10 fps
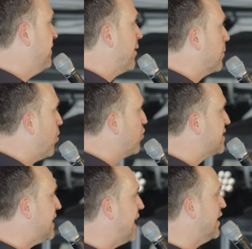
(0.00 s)
They were both
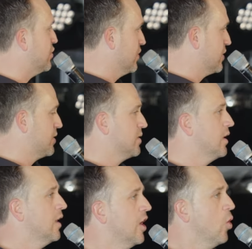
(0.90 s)
teenagers
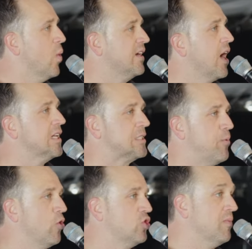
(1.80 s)
when God
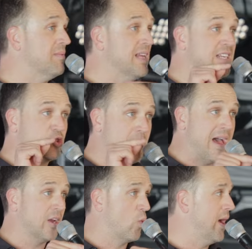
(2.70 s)
spoke to them in,
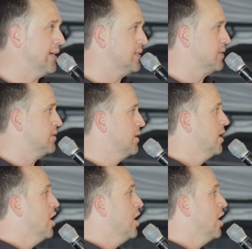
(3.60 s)
dramatic ways.